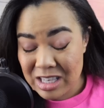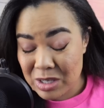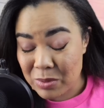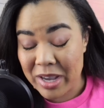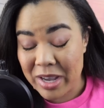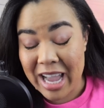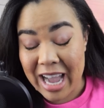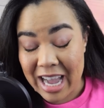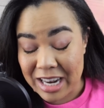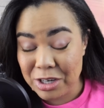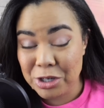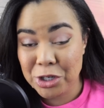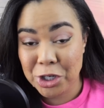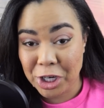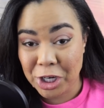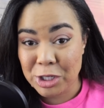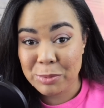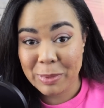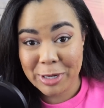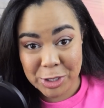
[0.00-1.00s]
So I had to
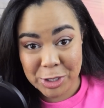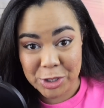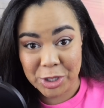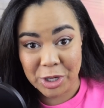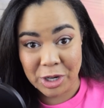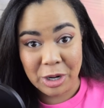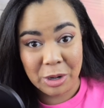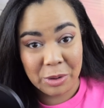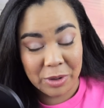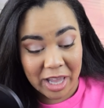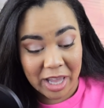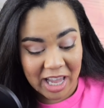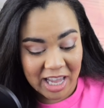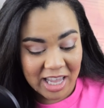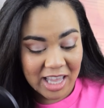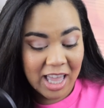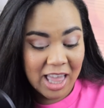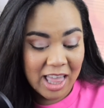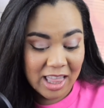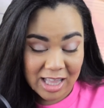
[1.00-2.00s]
change my shirt, okay?